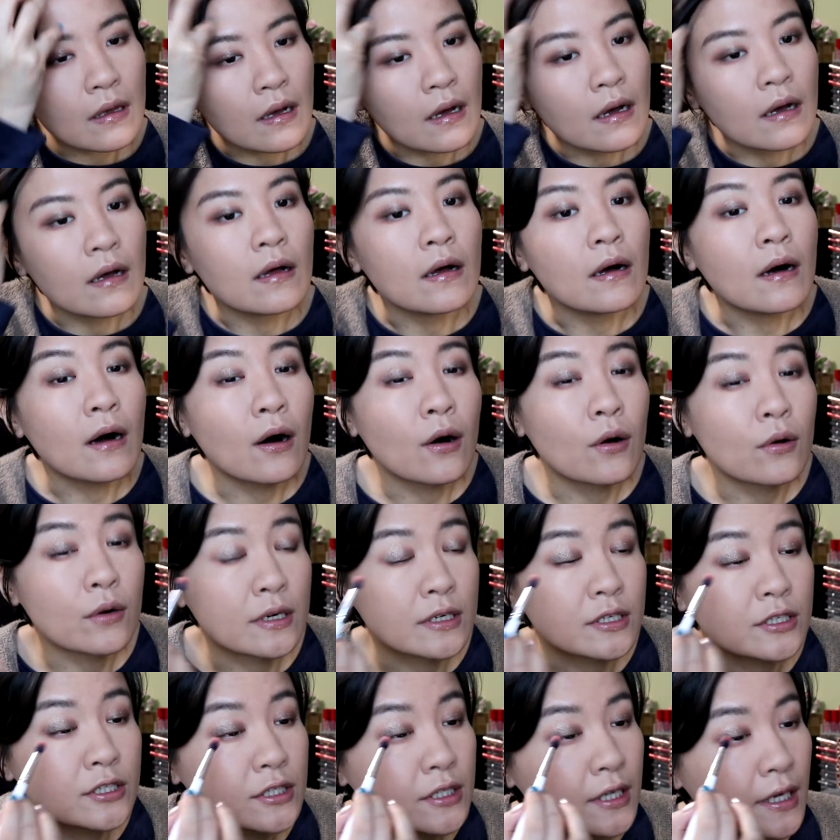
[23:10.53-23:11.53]

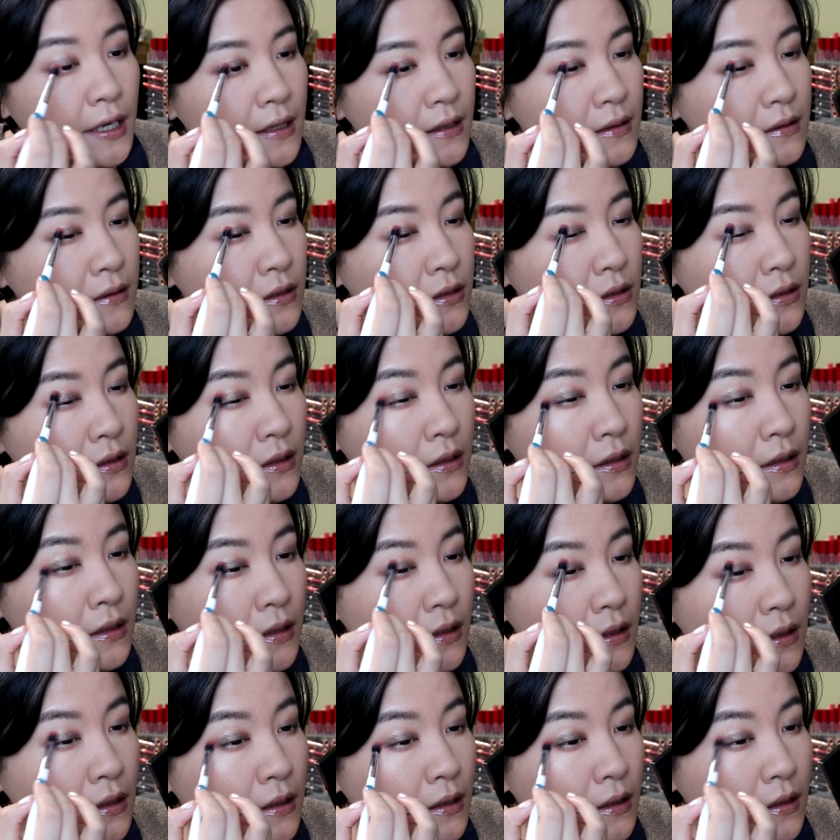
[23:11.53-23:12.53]
orange shade
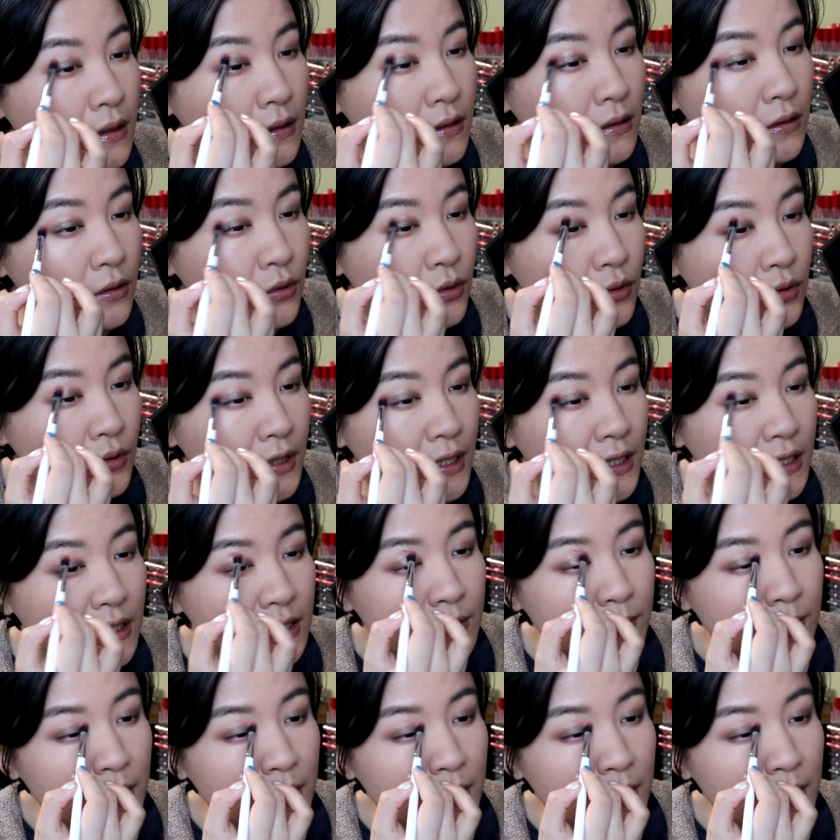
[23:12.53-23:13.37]
in the crease,